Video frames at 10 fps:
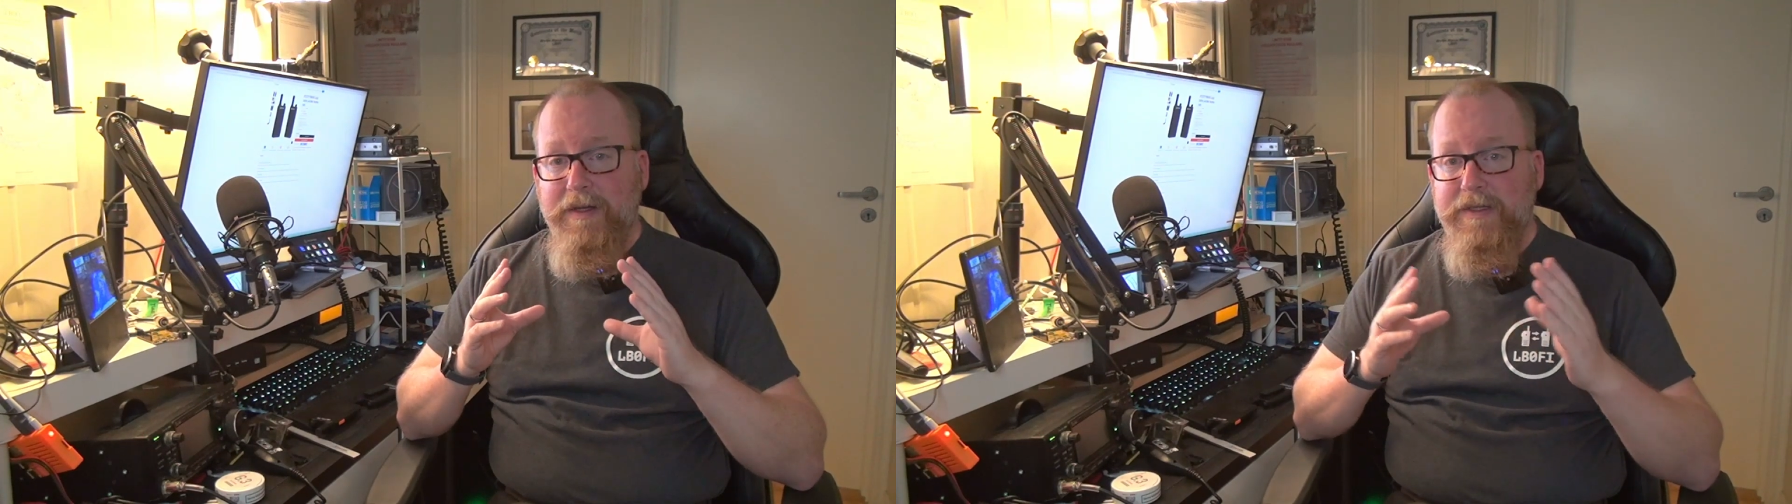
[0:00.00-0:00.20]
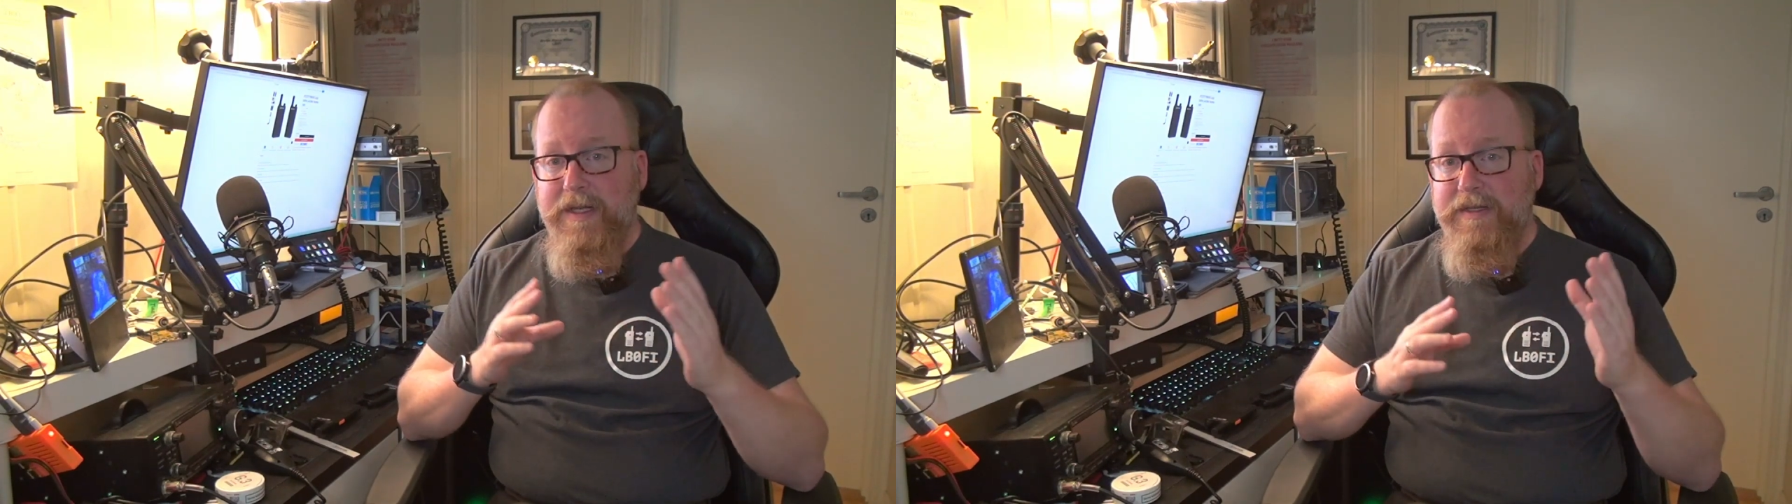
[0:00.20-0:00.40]

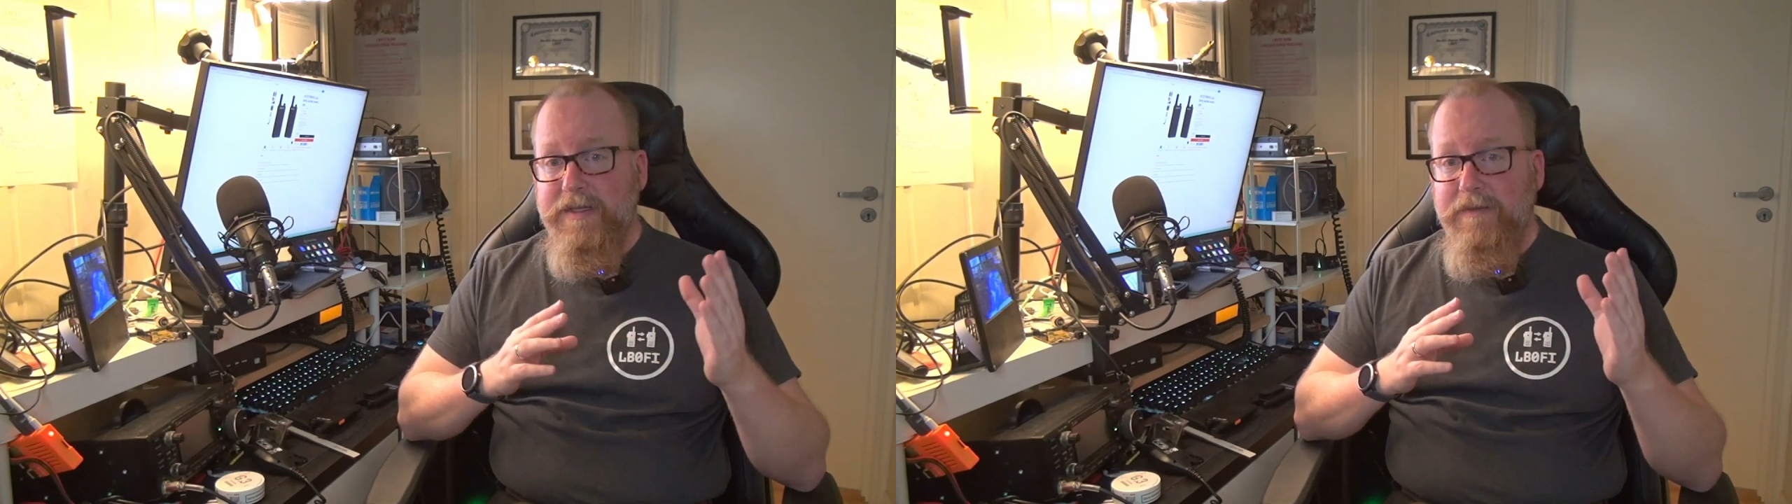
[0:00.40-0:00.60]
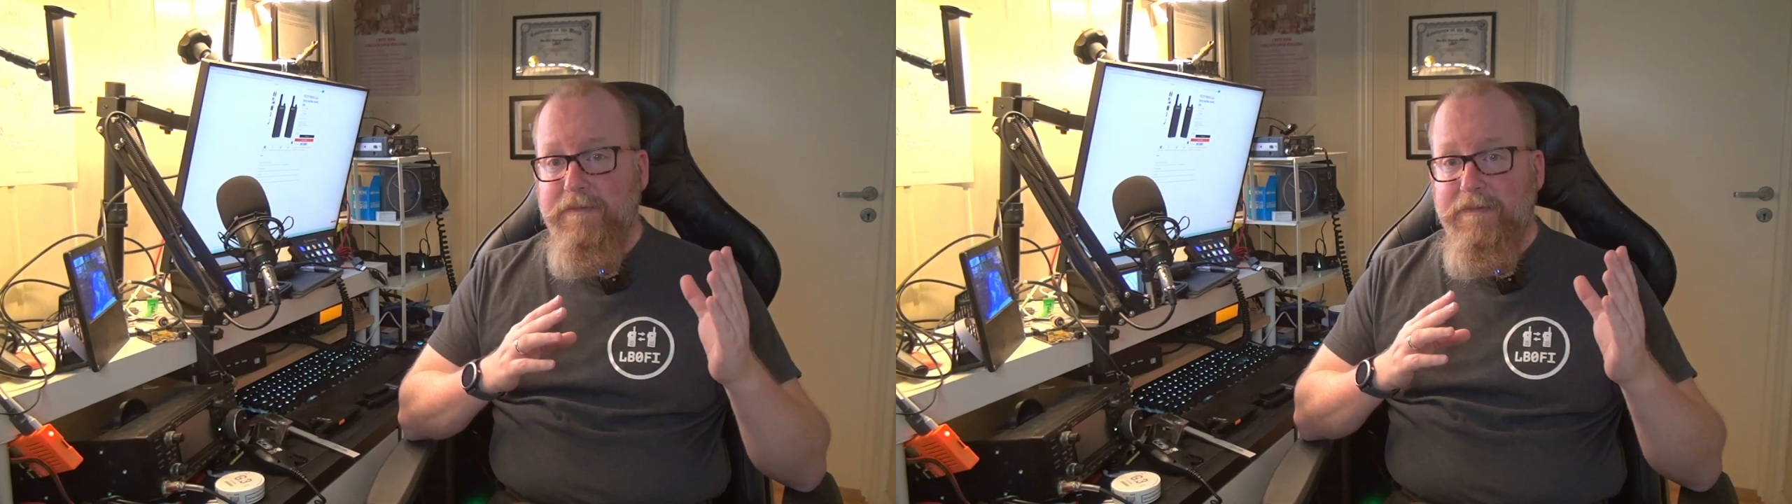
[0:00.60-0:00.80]

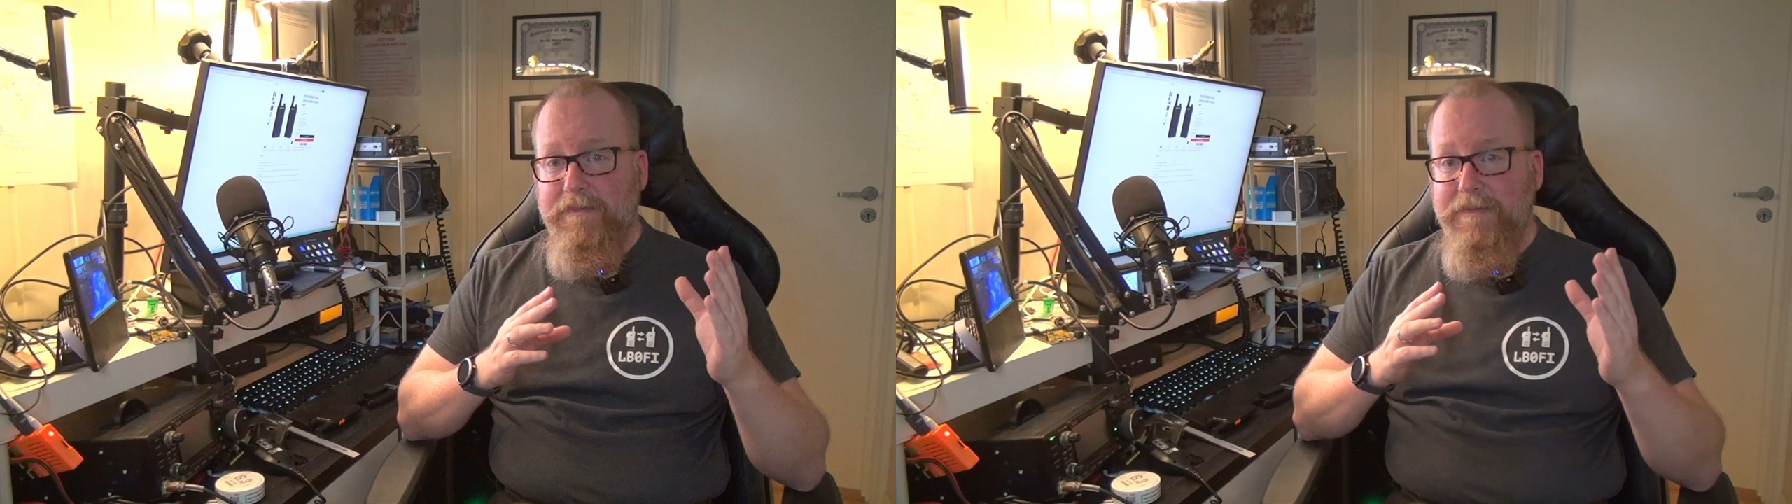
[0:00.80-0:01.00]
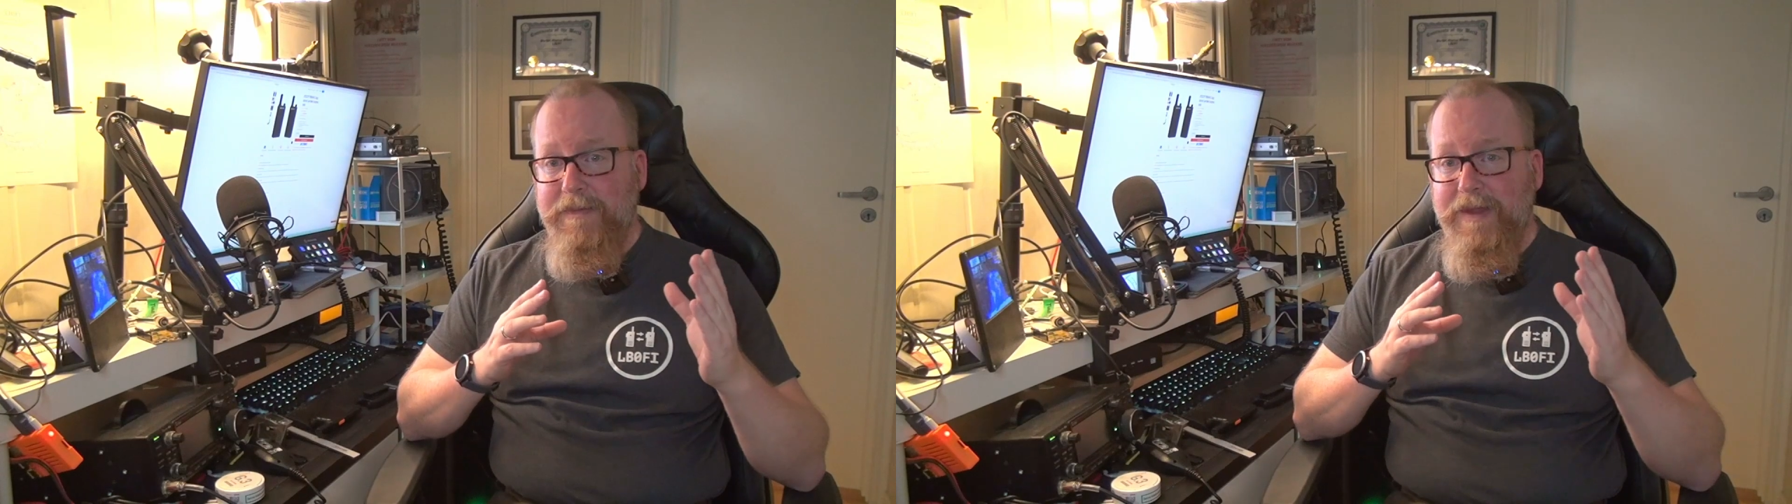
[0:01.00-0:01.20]
since
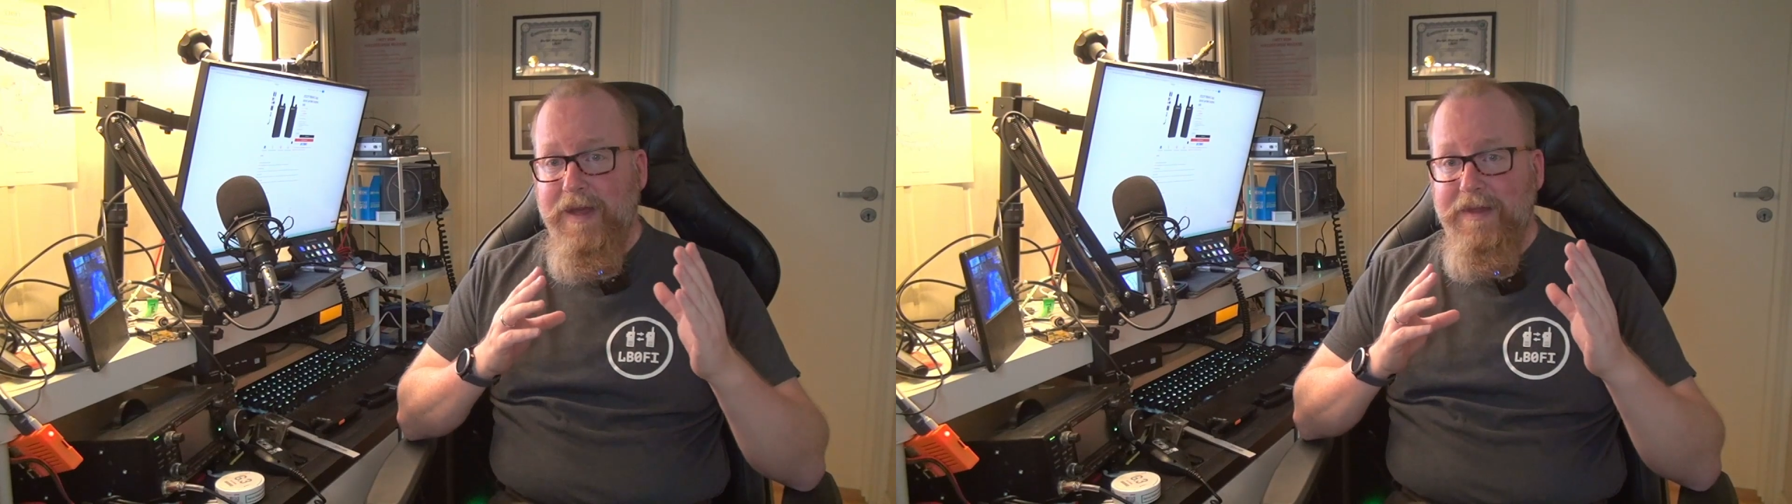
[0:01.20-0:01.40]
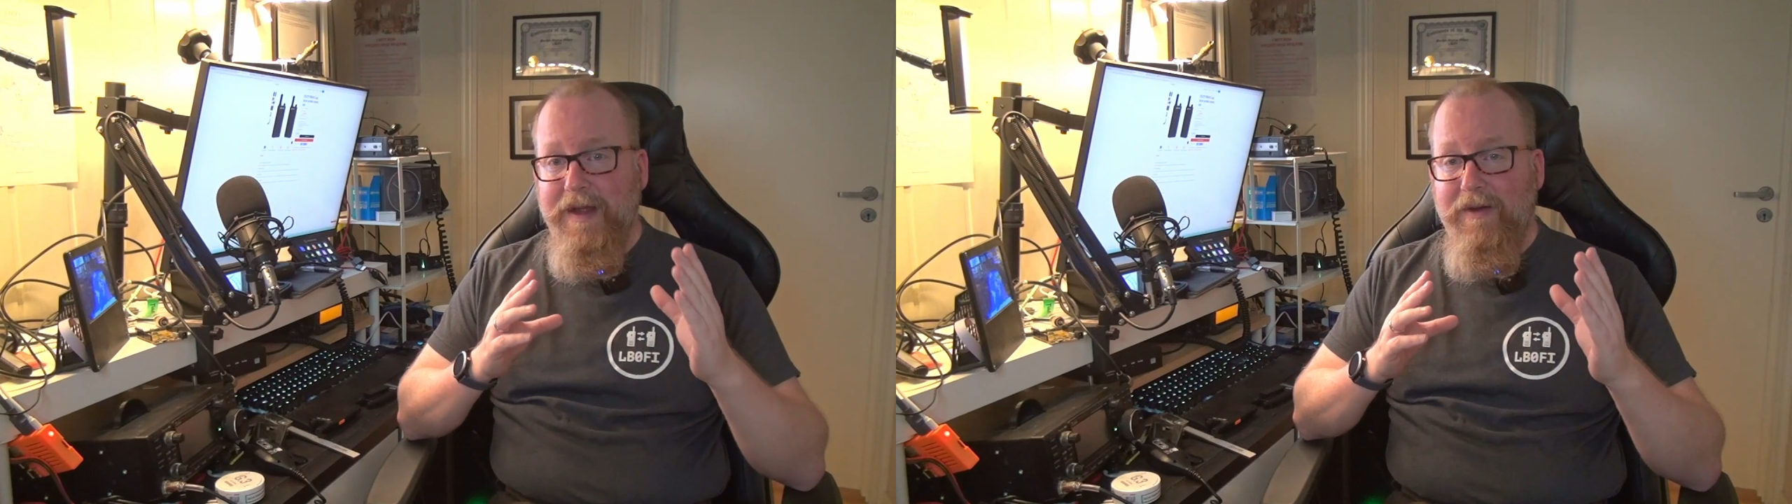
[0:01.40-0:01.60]

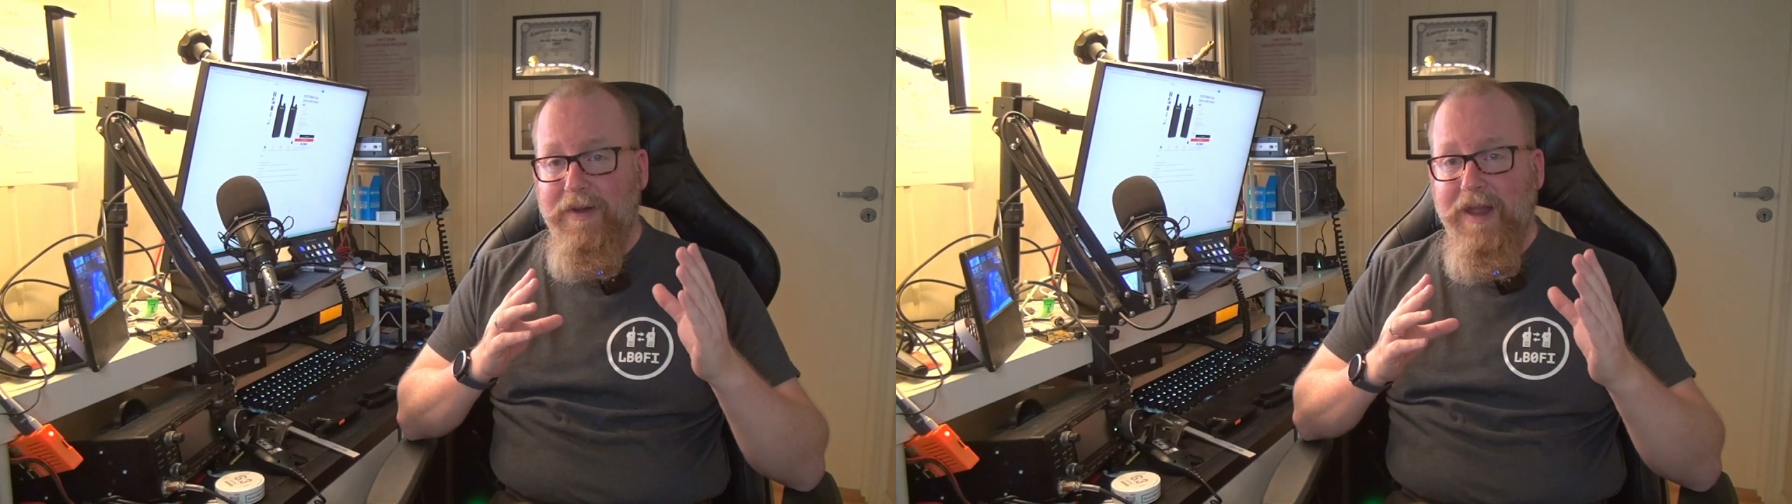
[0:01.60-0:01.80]
they are